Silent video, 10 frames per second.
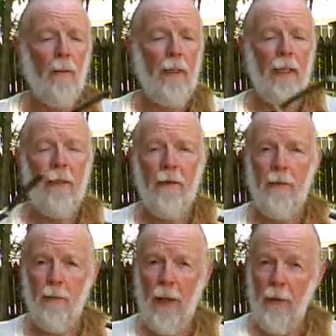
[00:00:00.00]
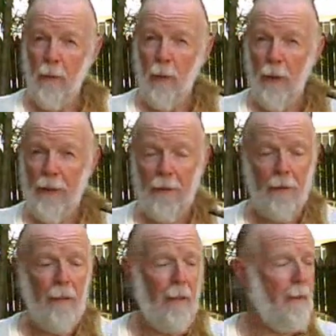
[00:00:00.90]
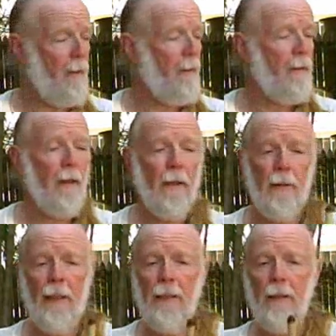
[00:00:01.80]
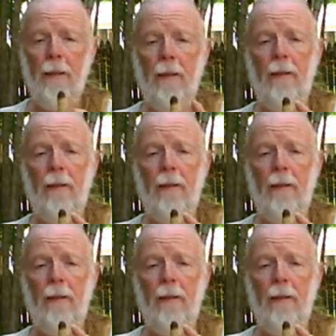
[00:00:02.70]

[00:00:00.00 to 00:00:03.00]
One end is rather pointed. The other end